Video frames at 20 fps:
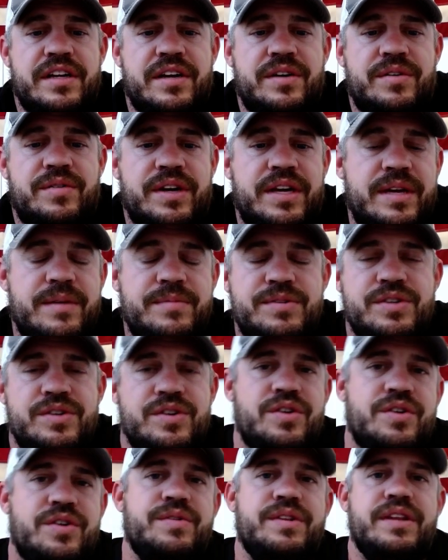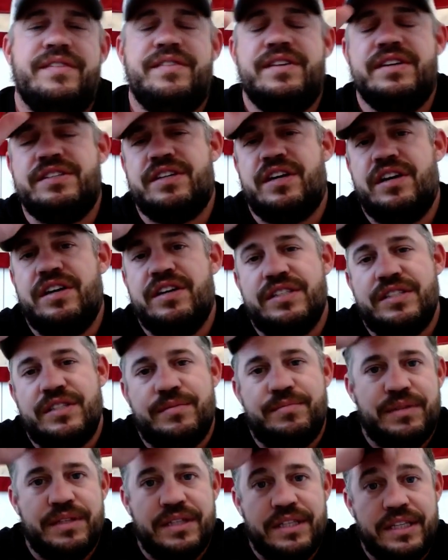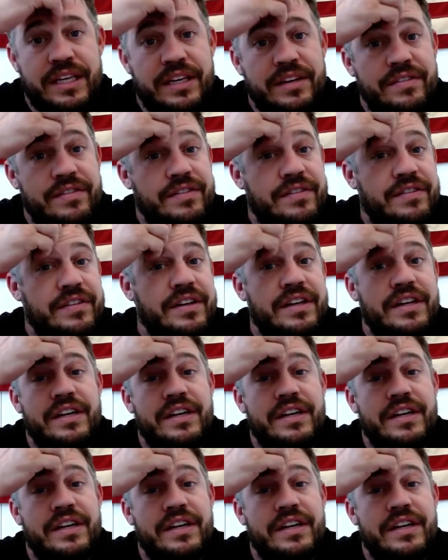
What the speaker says: What keeps you going when life gets hard is the belief